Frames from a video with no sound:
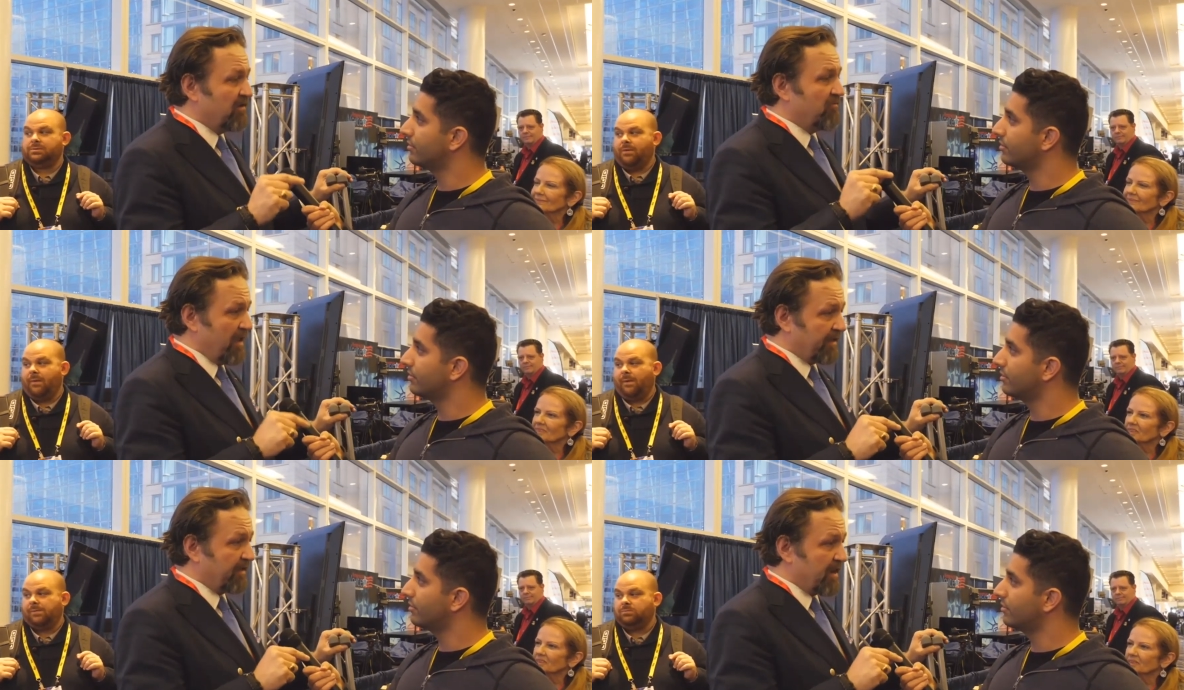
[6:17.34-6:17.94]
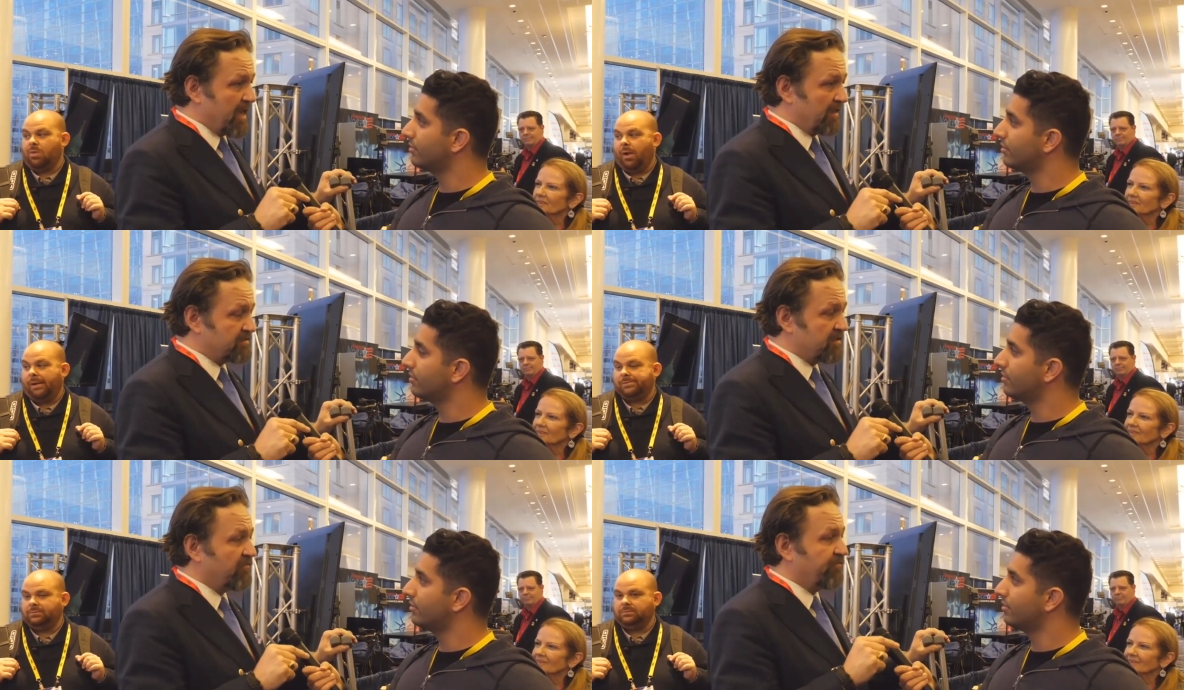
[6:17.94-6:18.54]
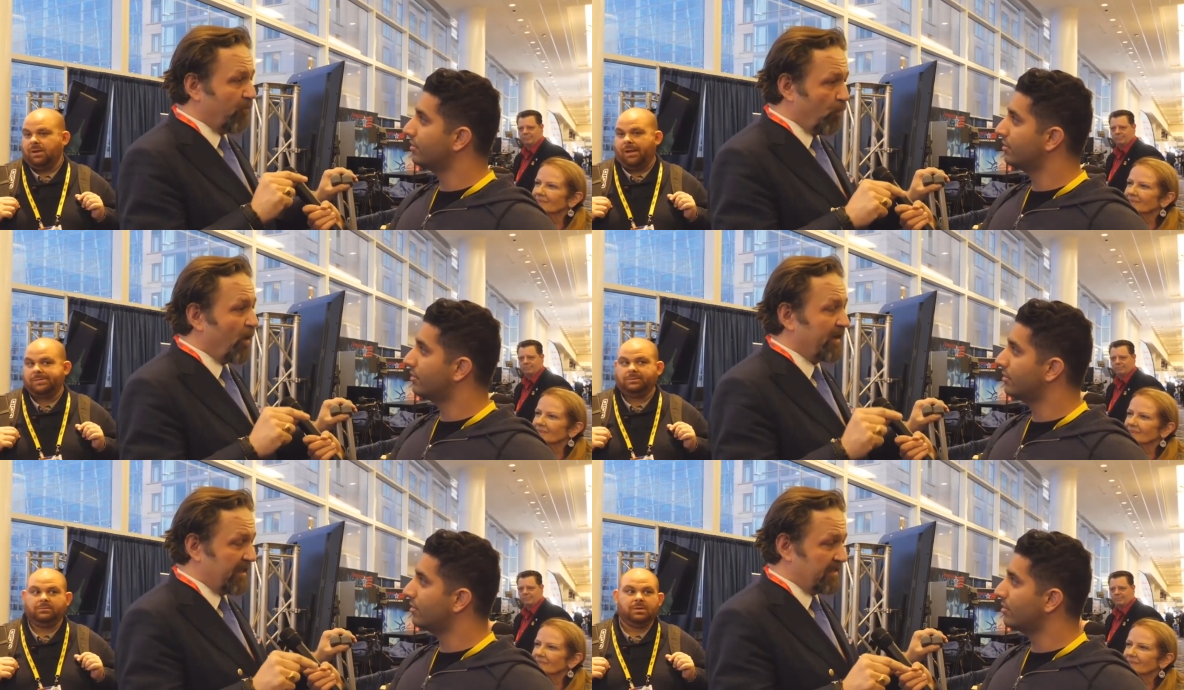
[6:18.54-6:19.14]
Speaker 1: recognized for
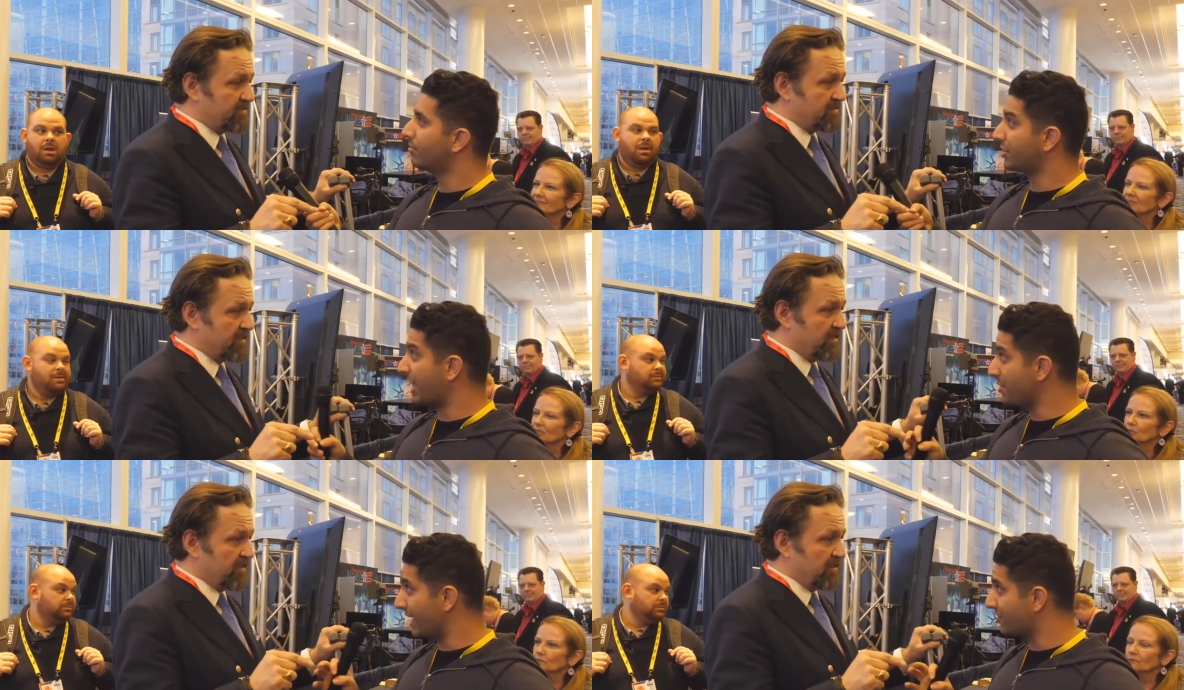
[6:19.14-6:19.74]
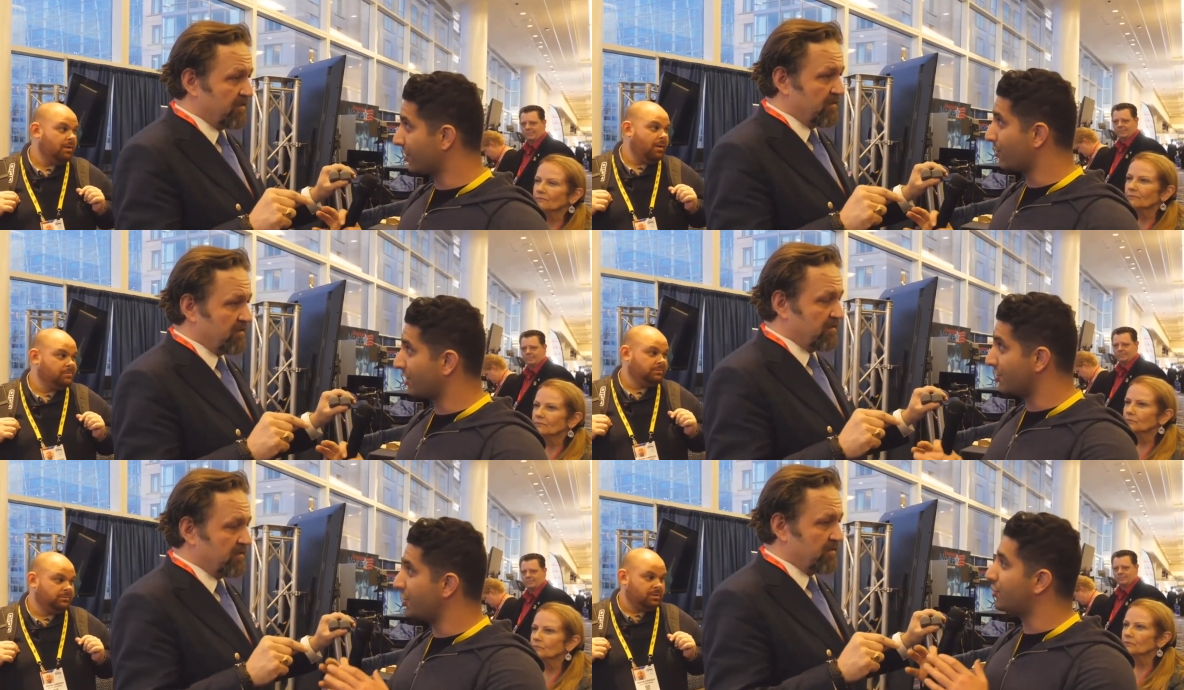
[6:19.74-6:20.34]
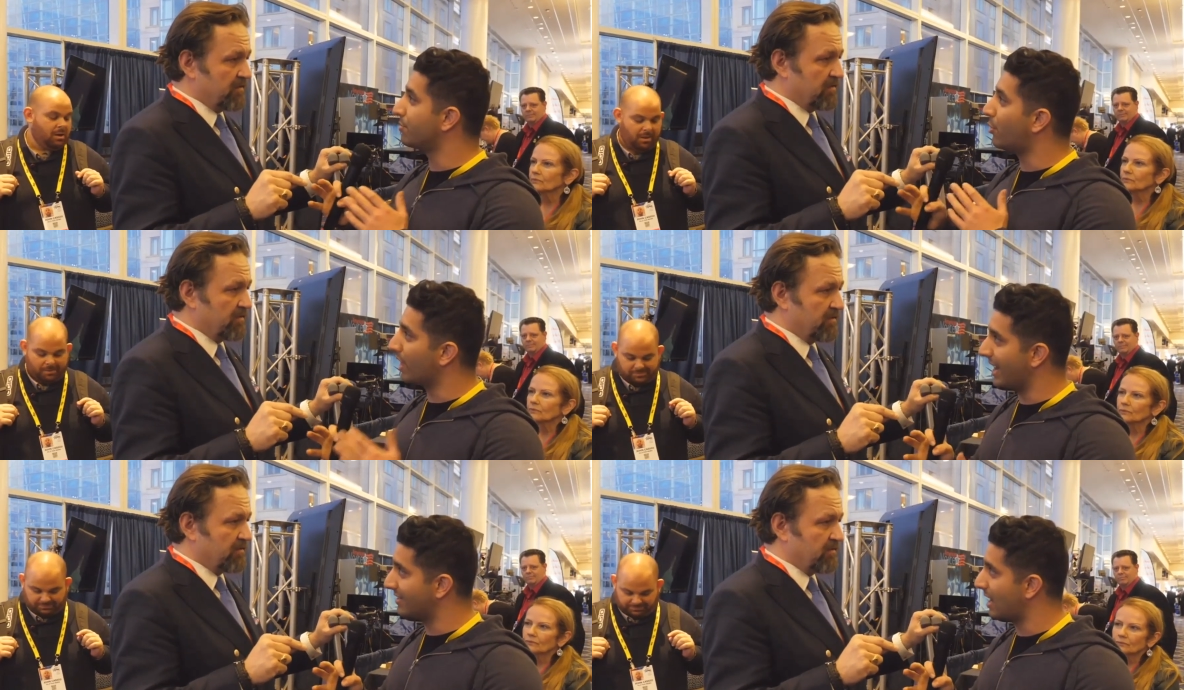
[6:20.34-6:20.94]
what it is. But
Speaker 2: can you answer the question? Do you
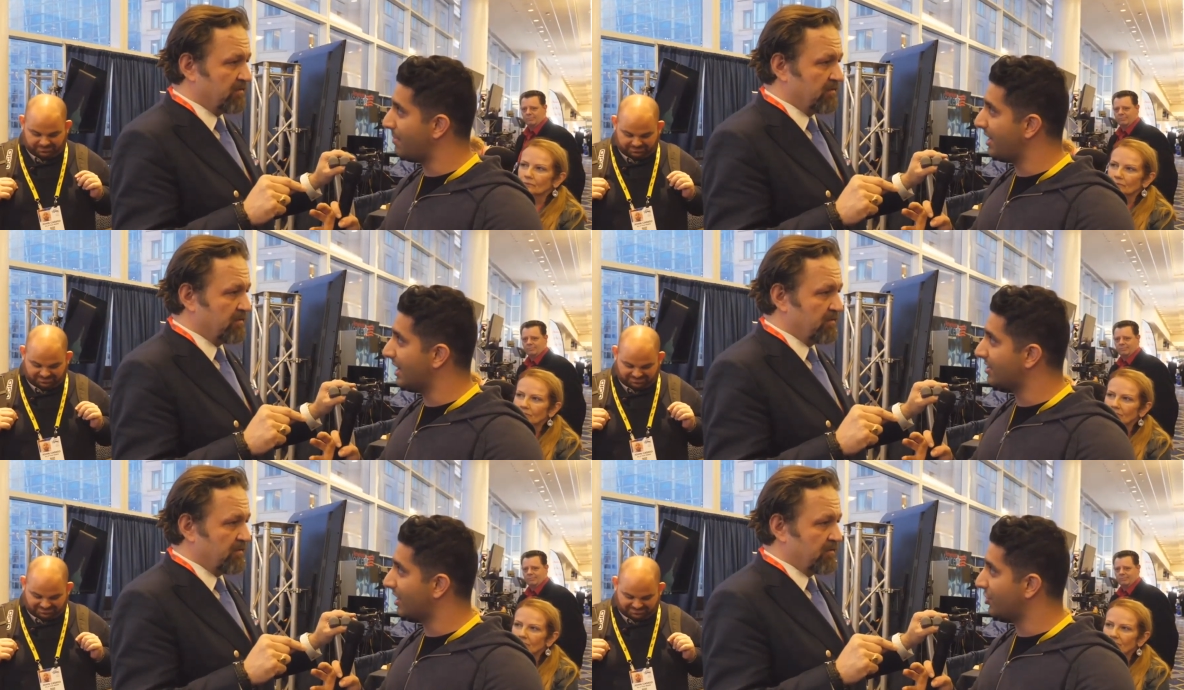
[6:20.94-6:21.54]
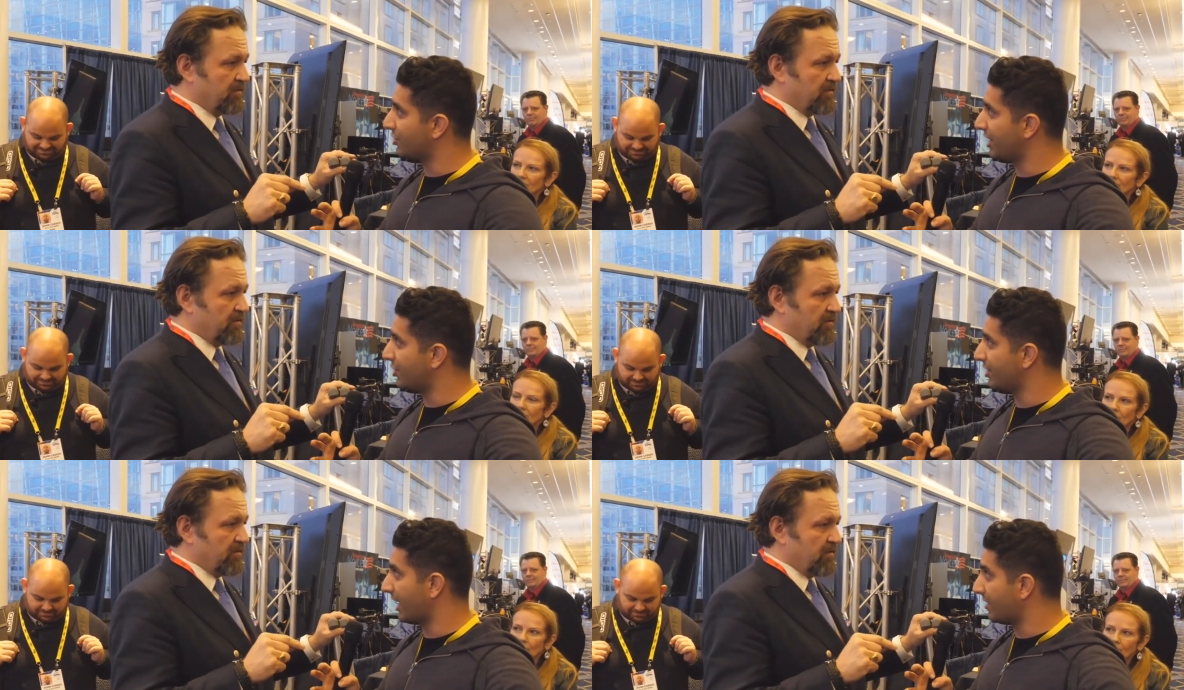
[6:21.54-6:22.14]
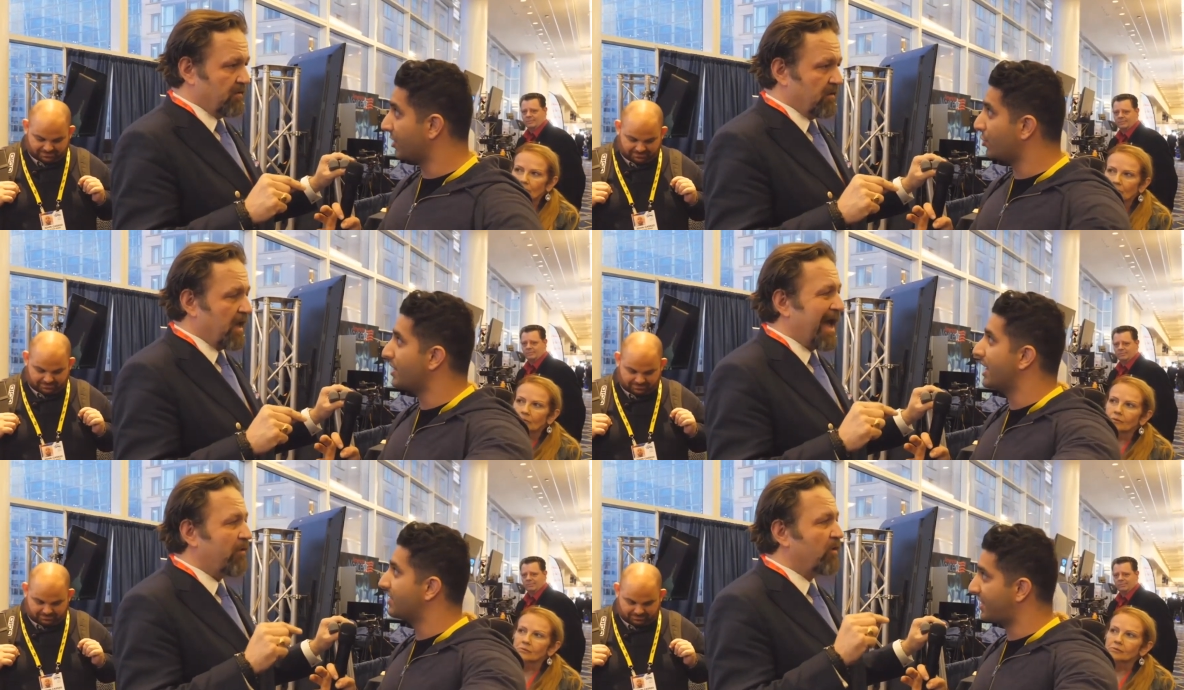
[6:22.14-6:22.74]
support anti-BDS legislation like the
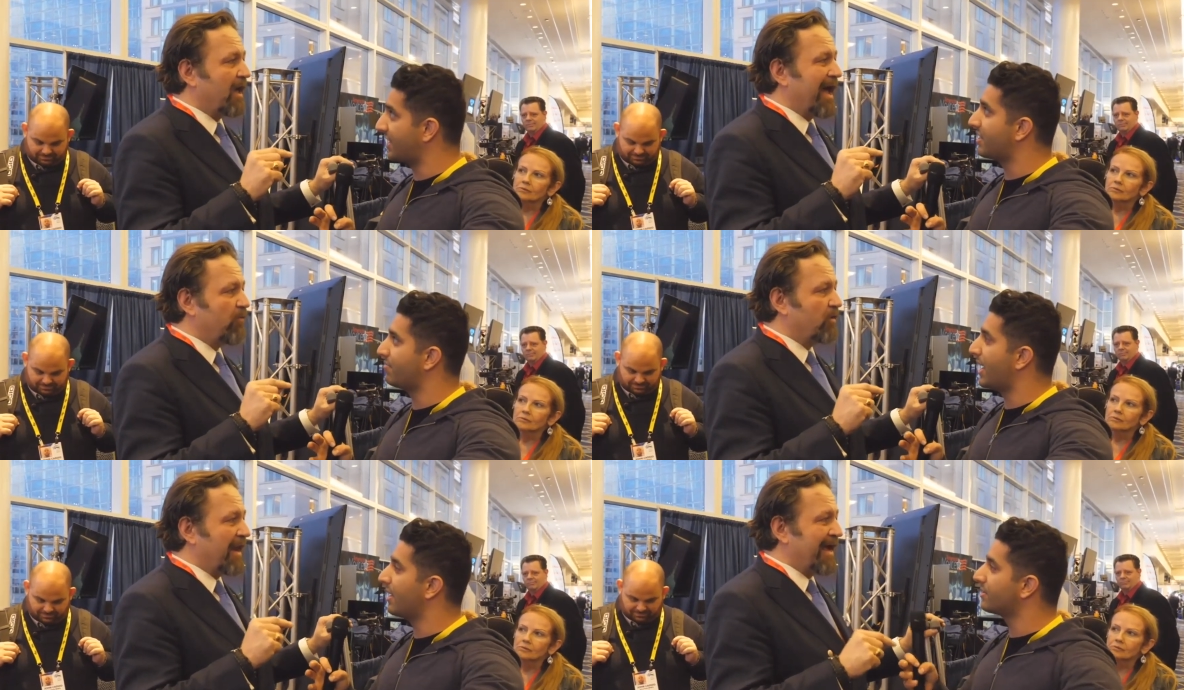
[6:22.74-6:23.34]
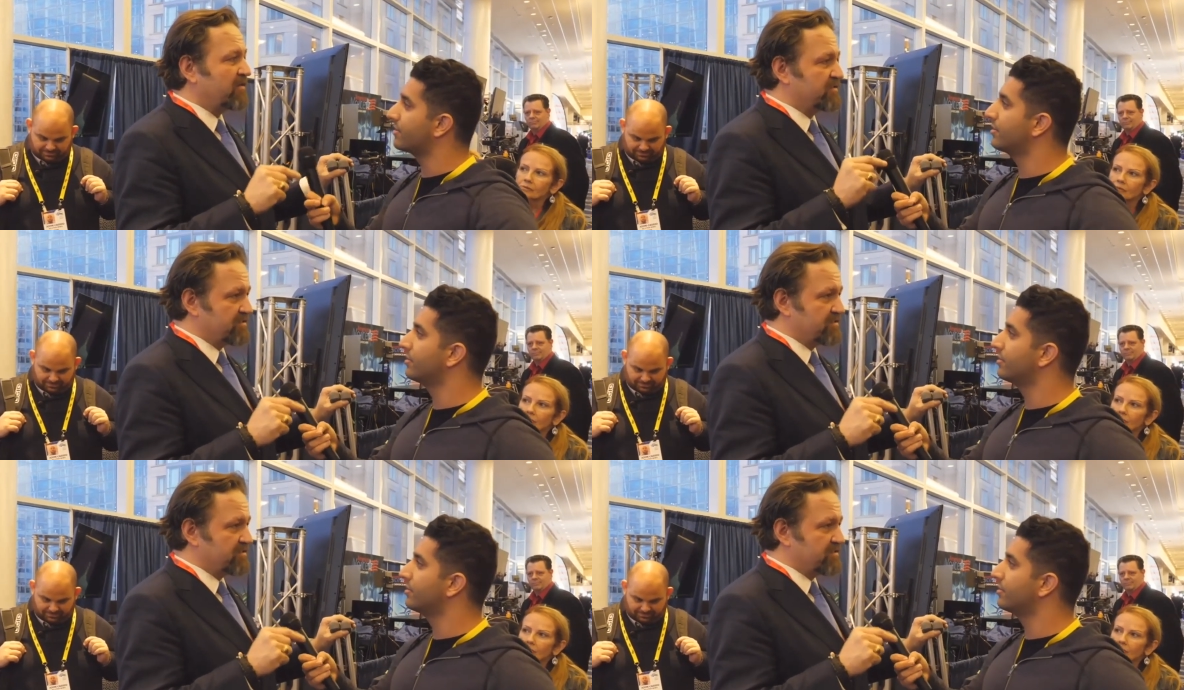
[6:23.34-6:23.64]
28 would, states? I would passed? like
Speaker 1: to